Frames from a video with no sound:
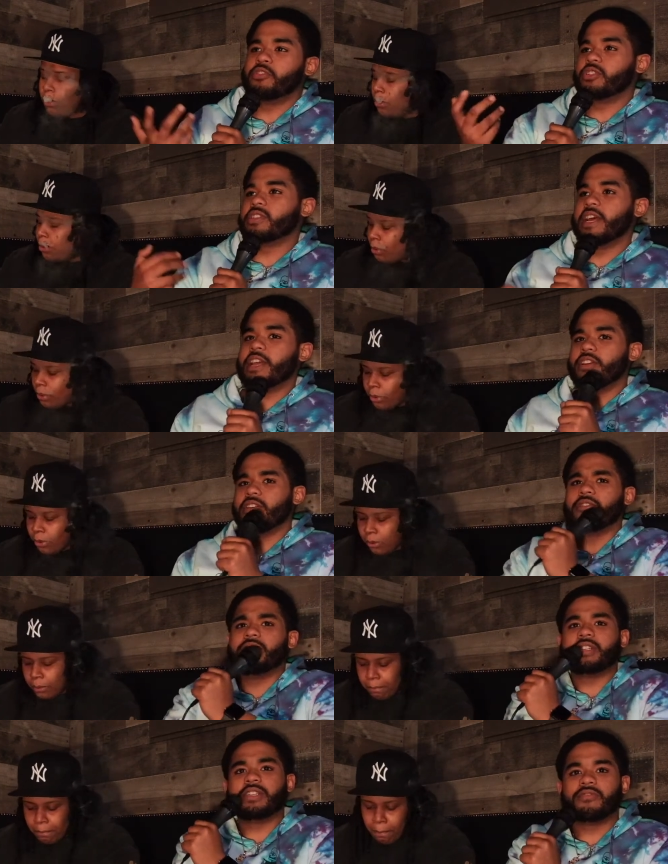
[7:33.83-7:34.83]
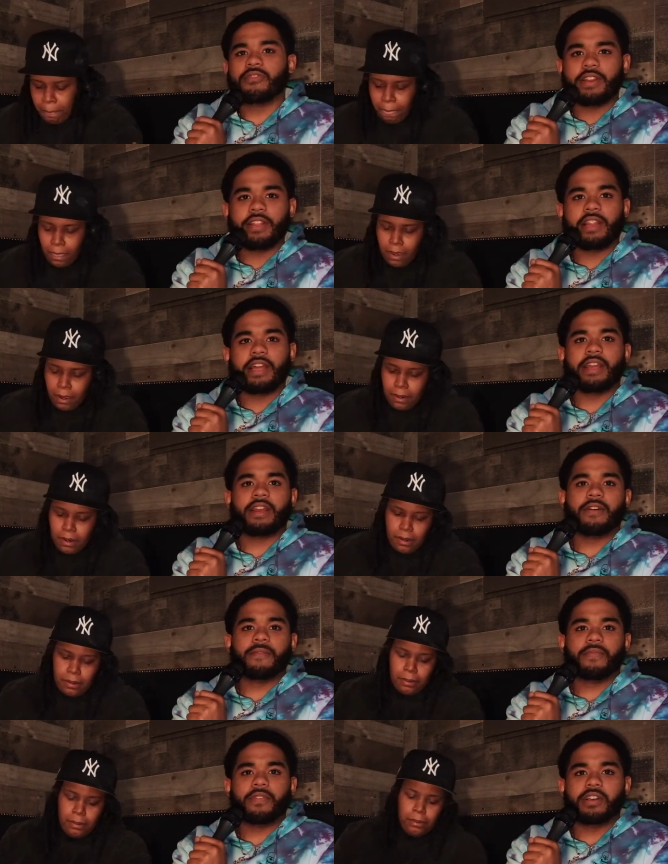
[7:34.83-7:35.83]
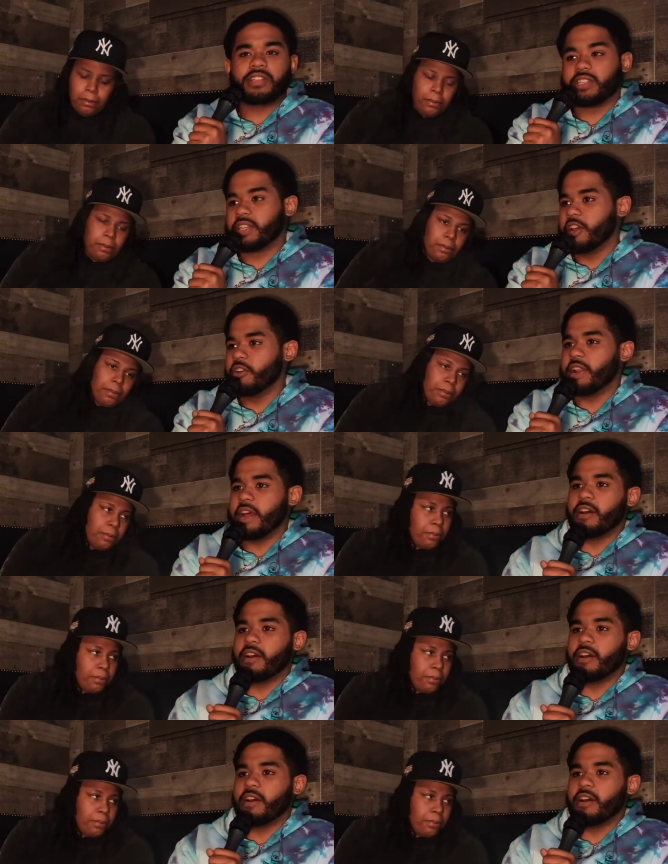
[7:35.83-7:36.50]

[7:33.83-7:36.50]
Speaker 1: just like, yo, this is really like a skill that